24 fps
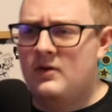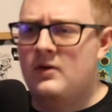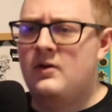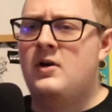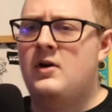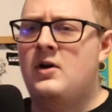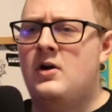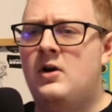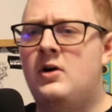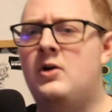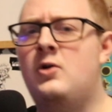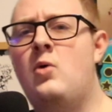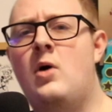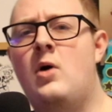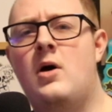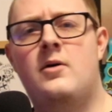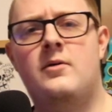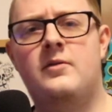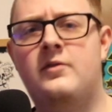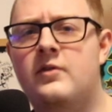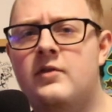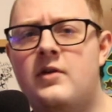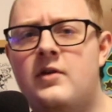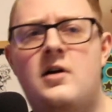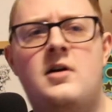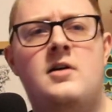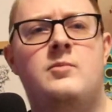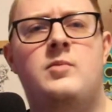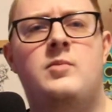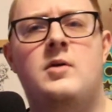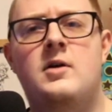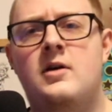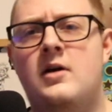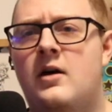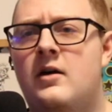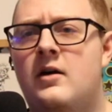Who else thought
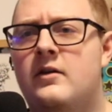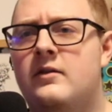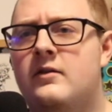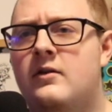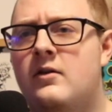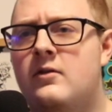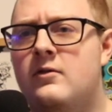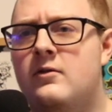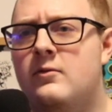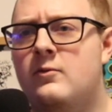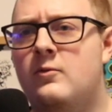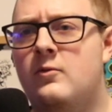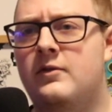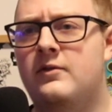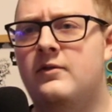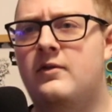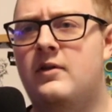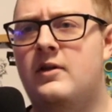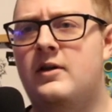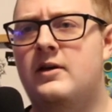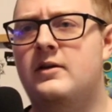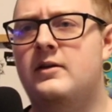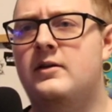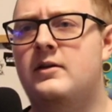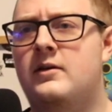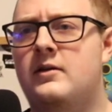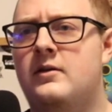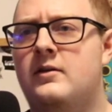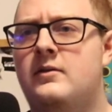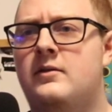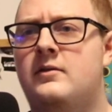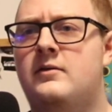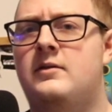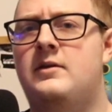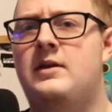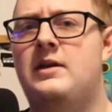Picasso was like
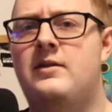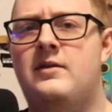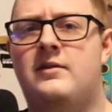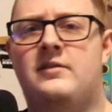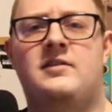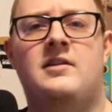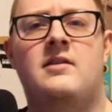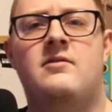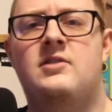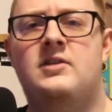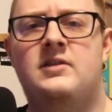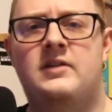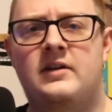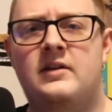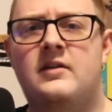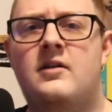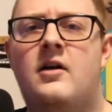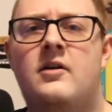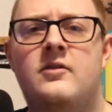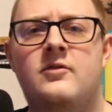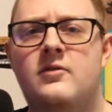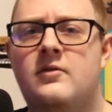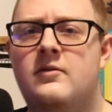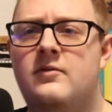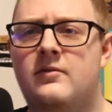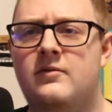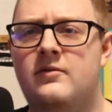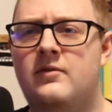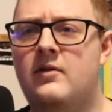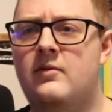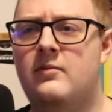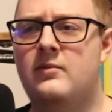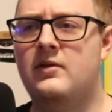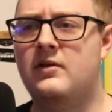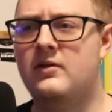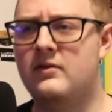in the 1700s or
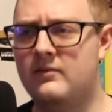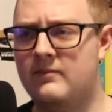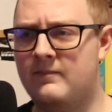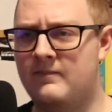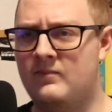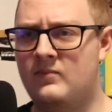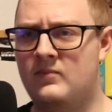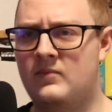something.